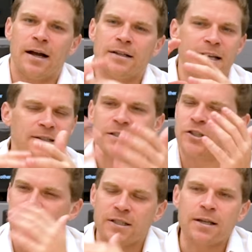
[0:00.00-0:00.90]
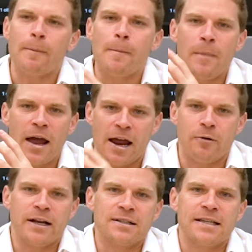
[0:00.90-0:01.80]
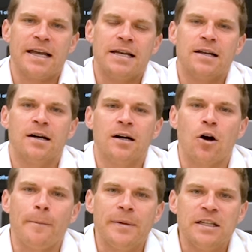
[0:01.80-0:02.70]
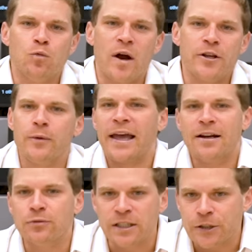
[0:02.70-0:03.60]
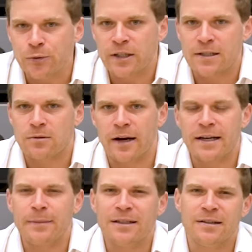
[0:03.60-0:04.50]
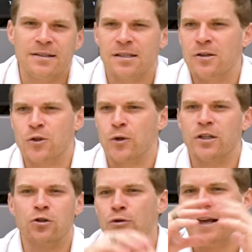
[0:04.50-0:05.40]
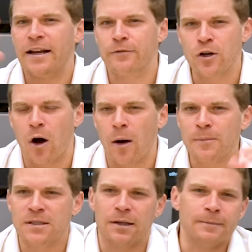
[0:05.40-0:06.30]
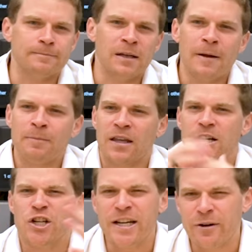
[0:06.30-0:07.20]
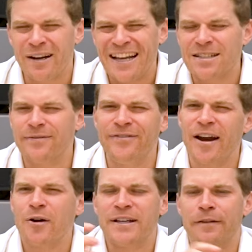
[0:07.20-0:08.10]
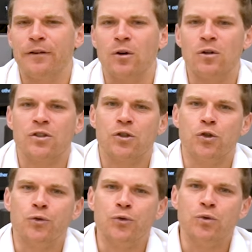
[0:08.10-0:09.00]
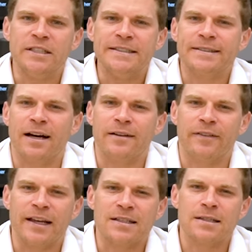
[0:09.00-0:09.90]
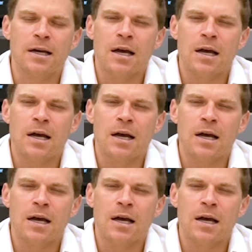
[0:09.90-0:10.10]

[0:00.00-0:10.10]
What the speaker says: There's just some areas in the company where you can't really do this, right? I mean, certain creative jobs, engineering, it's very difficult to do these kind of things.